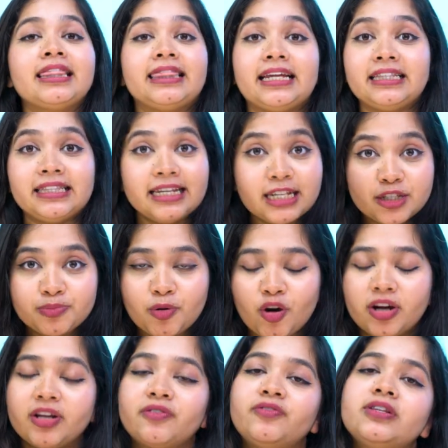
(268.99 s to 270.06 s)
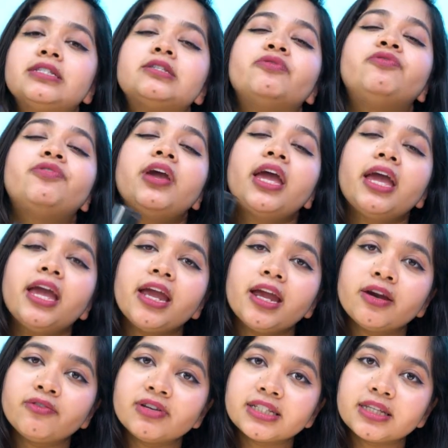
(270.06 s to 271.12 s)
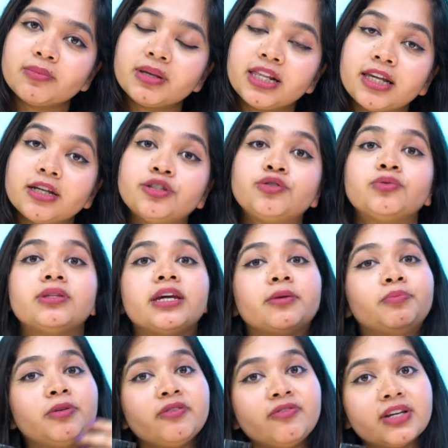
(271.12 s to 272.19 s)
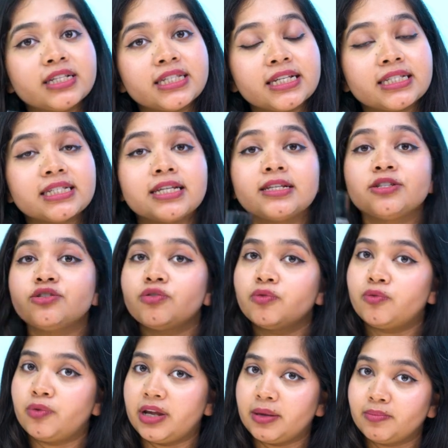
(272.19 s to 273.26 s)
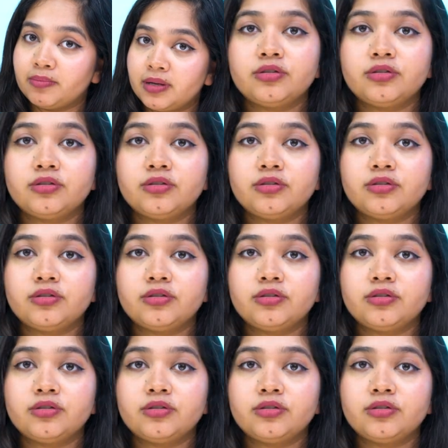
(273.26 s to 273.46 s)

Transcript: that this product feels very similar to their previous essence or cream.